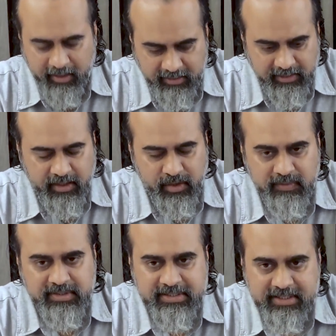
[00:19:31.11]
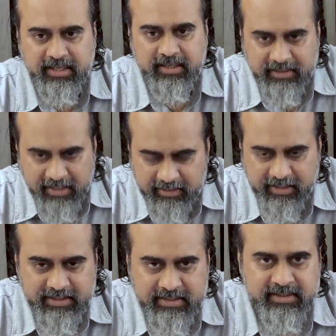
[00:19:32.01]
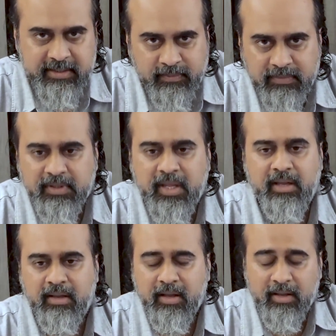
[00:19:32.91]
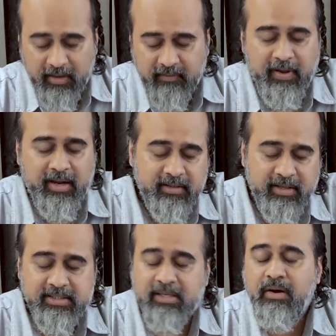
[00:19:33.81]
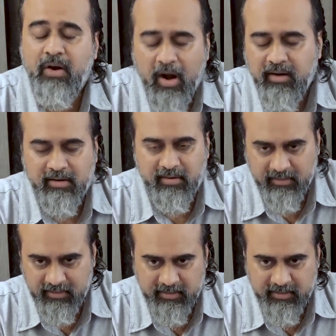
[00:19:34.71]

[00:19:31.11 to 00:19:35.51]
And then you will see that there is something, in fact, there is a lot